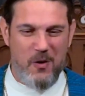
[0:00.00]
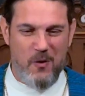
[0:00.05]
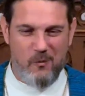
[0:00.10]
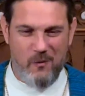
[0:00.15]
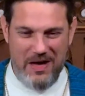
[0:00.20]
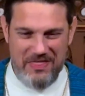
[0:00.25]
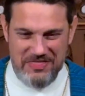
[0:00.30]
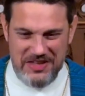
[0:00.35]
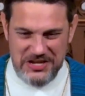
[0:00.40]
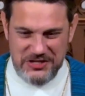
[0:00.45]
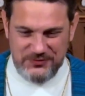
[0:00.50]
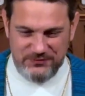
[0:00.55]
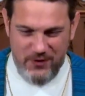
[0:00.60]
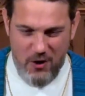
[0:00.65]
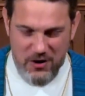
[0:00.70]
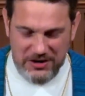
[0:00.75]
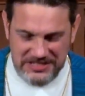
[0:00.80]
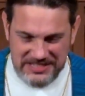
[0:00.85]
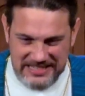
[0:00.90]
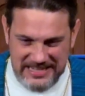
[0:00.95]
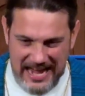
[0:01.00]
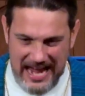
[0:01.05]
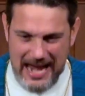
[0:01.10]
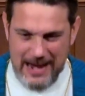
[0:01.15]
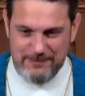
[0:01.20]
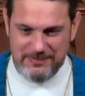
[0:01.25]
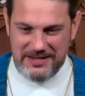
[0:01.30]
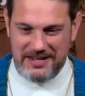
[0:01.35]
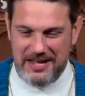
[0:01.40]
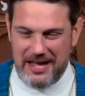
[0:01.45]
When these folks
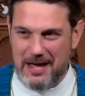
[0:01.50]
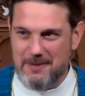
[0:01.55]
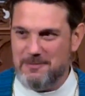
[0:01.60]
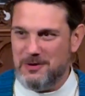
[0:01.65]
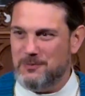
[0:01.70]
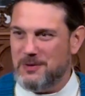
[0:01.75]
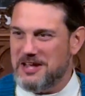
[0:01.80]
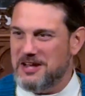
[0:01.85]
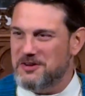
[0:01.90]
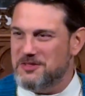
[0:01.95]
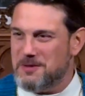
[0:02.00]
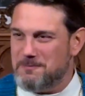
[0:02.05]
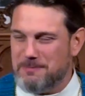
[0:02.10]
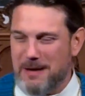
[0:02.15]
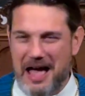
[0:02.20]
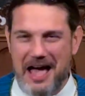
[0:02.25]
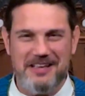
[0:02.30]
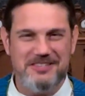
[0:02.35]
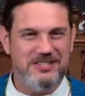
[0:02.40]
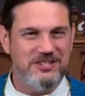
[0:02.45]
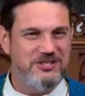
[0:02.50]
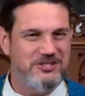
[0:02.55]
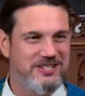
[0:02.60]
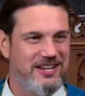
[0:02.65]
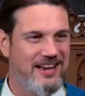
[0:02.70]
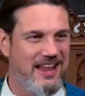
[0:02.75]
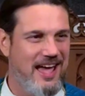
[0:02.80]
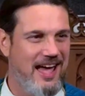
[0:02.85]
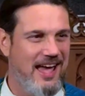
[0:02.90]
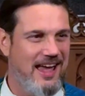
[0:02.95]
came to him, and we hear the passage
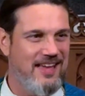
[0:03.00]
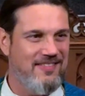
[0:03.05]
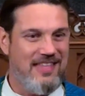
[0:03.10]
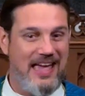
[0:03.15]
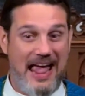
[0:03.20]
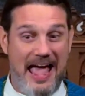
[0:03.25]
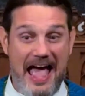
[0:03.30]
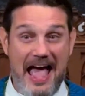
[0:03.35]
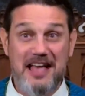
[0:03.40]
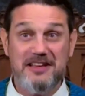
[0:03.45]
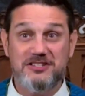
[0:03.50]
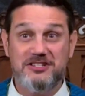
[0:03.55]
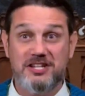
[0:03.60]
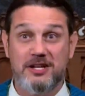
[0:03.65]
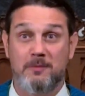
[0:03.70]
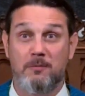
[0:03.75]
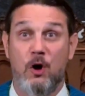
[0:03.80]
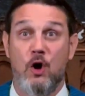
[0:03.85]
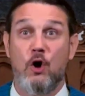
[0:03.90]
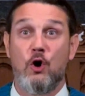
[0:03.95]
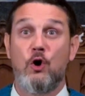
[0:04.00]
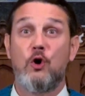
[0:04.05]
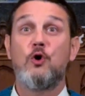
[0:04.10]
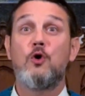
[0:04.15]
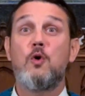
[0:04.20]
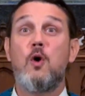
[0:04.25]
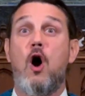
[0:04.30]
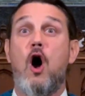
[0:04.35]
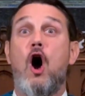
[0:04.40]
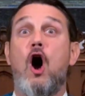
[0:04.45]
today, and they asked him,
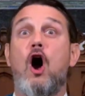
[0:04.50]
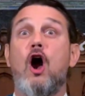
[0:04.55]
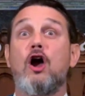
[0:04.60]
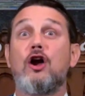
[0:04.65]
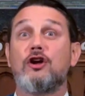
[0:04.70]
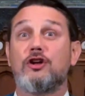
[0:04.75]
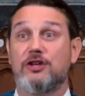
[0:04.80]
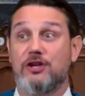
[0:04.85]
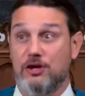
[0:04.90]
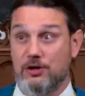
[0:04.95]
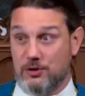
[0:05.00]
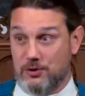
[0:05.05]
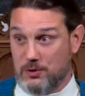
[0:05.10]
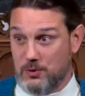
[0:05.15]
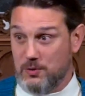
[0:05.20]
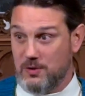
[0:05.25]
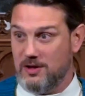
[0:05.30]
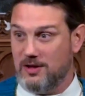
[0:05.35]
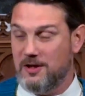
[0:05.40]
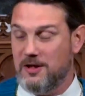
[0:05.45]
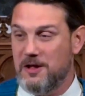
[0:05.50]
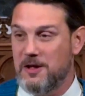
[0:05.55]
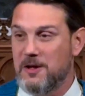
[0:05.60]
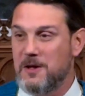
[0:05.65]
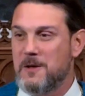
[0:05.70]
"Who are you?"